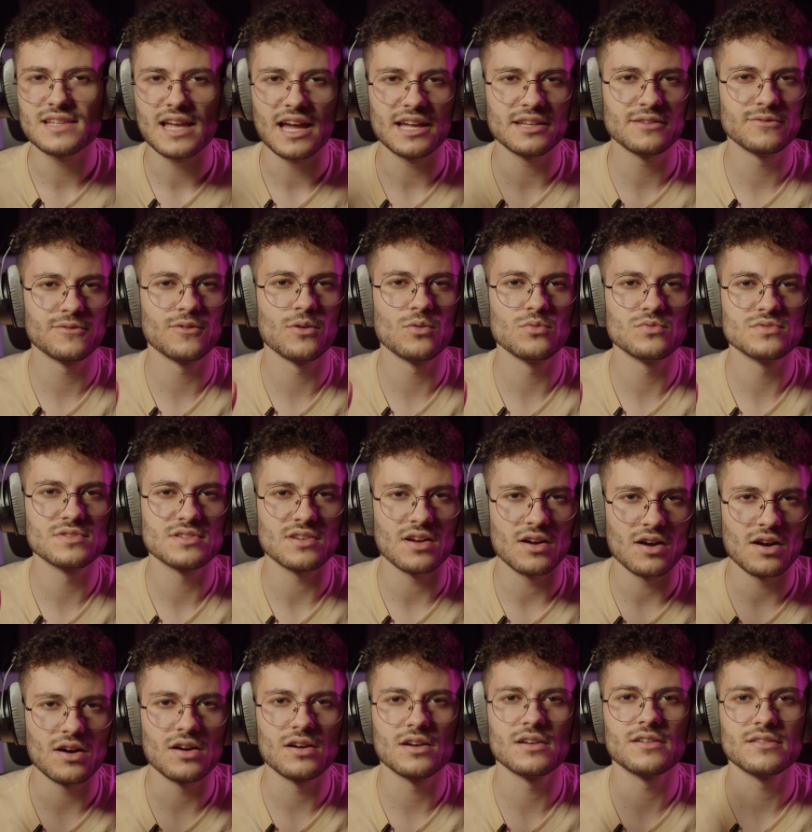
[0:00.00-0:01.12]
headphones
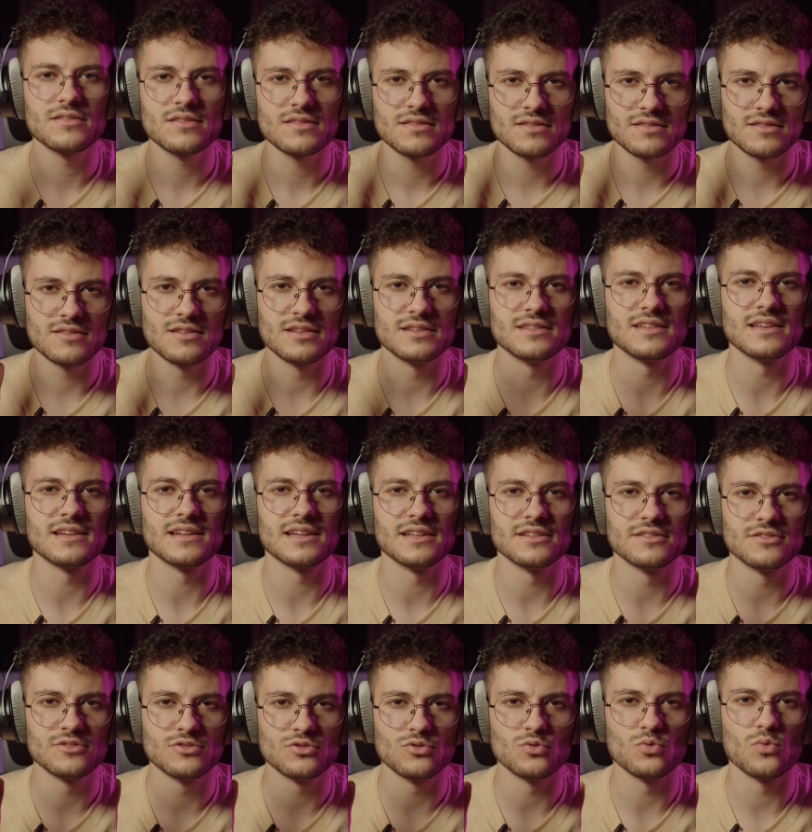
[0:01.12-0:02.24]
are the ticket
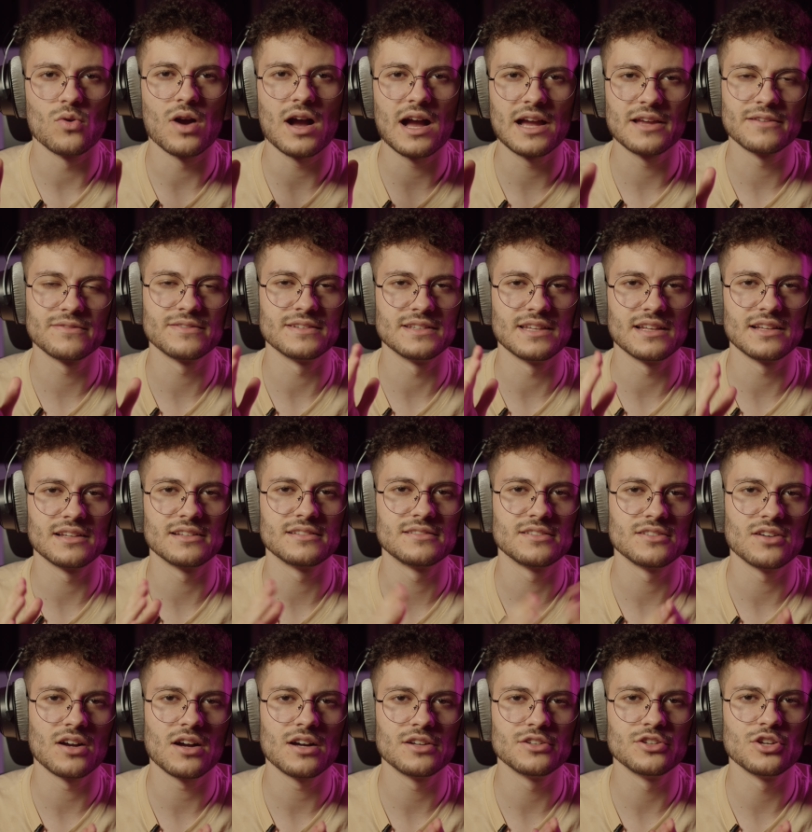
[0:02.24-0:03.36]
to high-fidelity
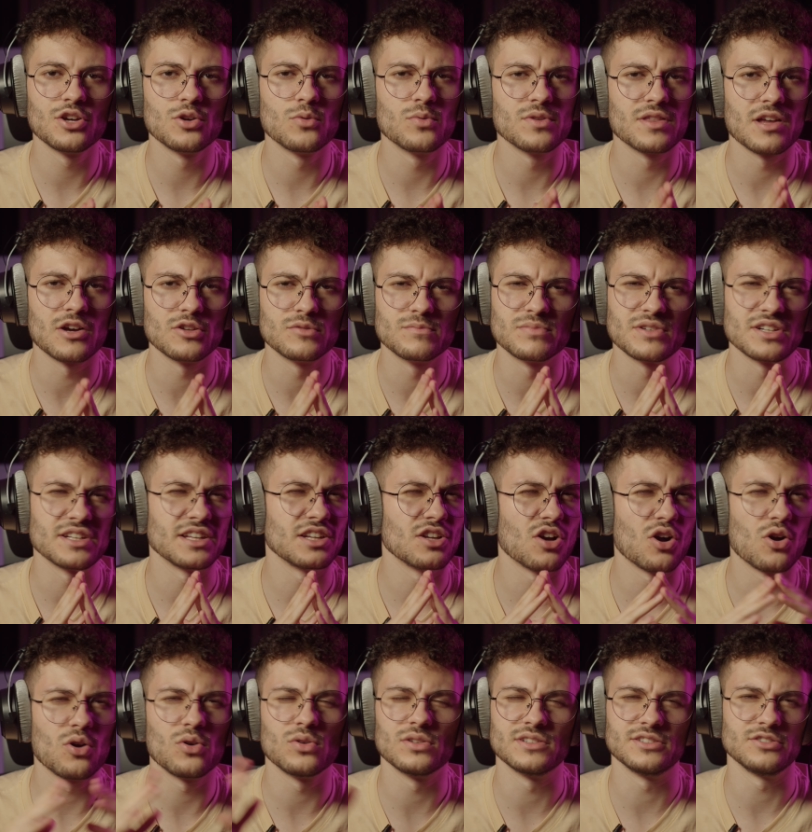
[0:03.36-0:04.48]
audio without burning a
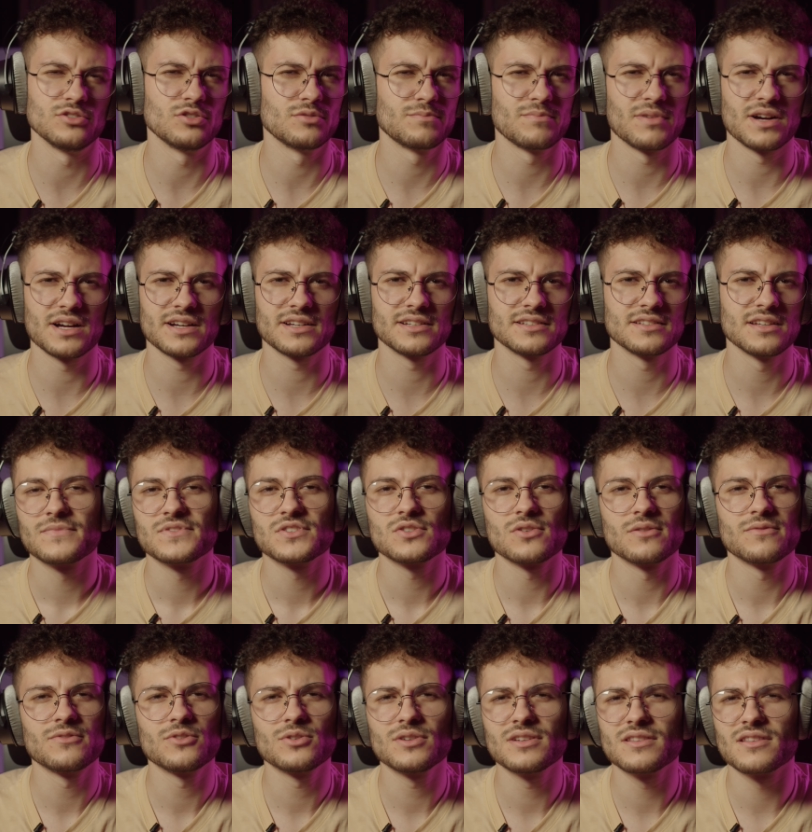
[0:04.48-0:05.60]
hole in your pocket. So
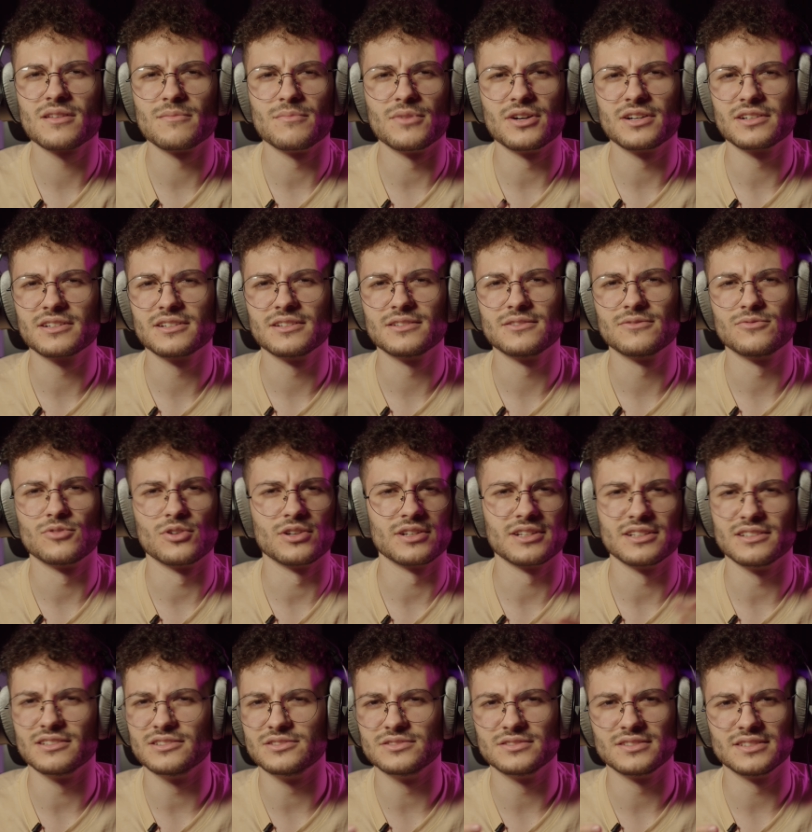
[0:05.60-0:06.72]
if you're in the market for a
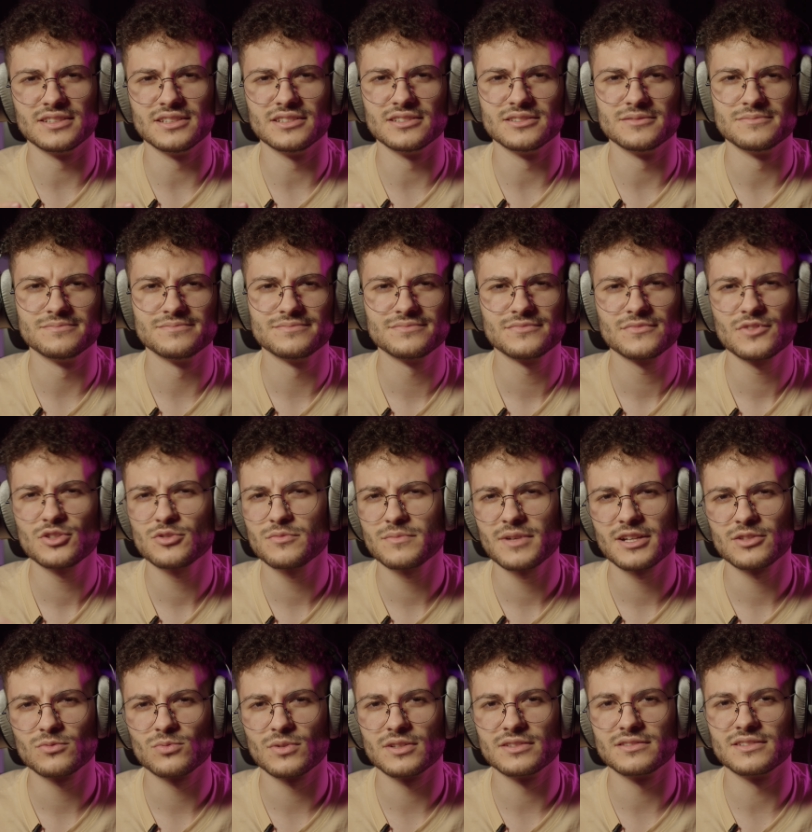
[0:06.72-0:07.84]
killer deal, you
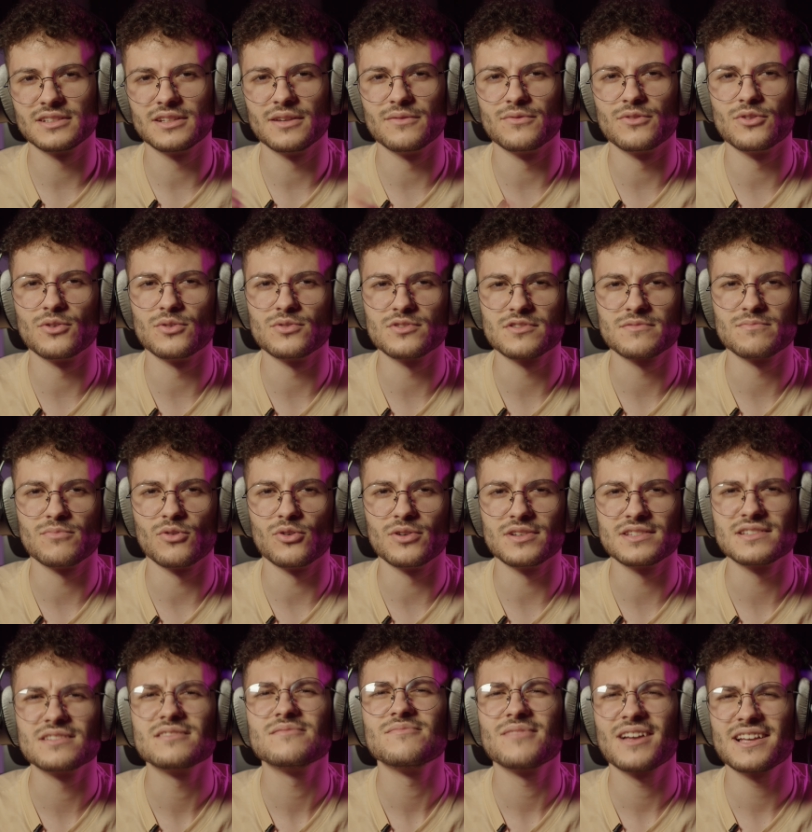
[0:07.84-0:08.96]
might want to give those
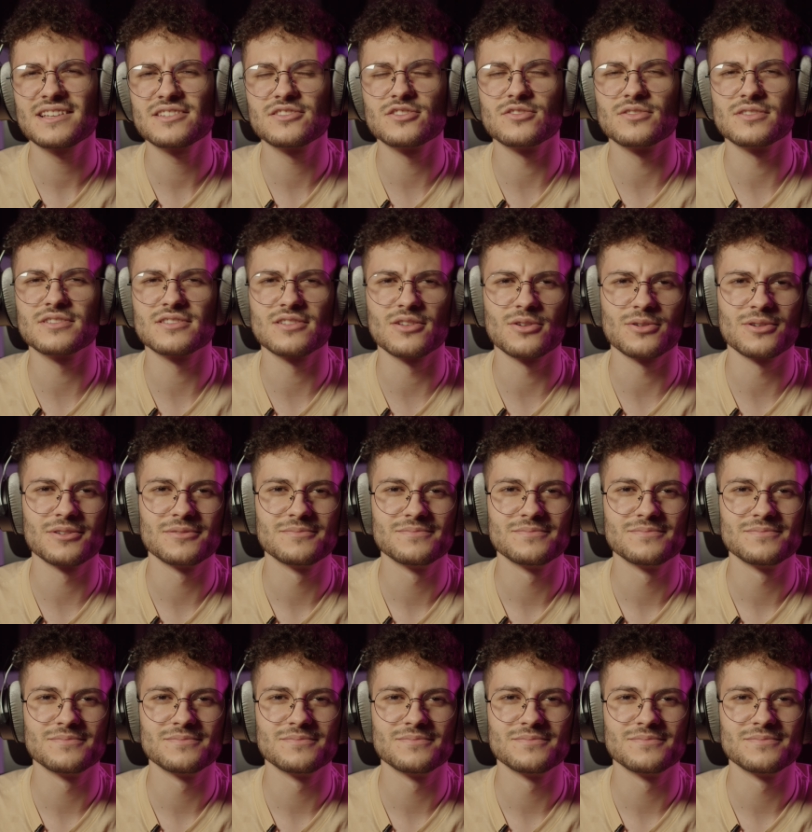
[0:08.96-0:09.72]
boys a serious look.